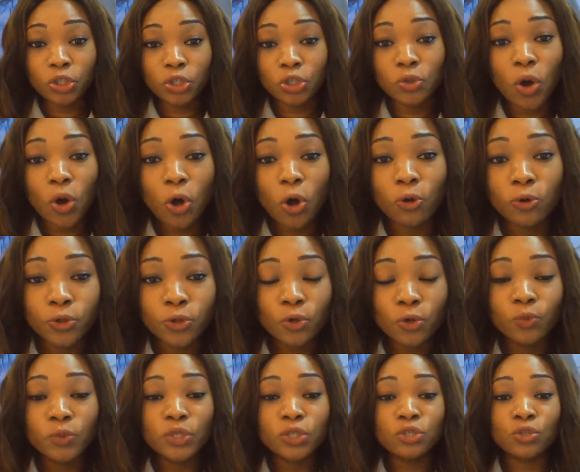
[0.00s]
with you
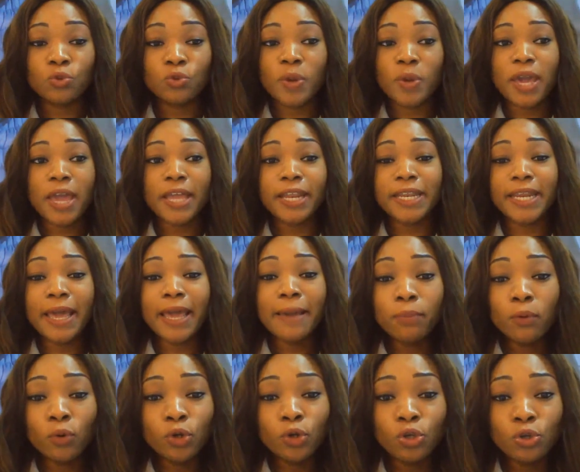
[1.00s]
also is to
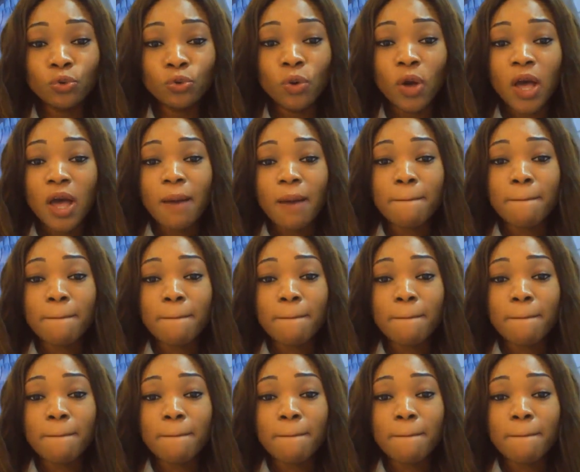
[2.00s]
enable you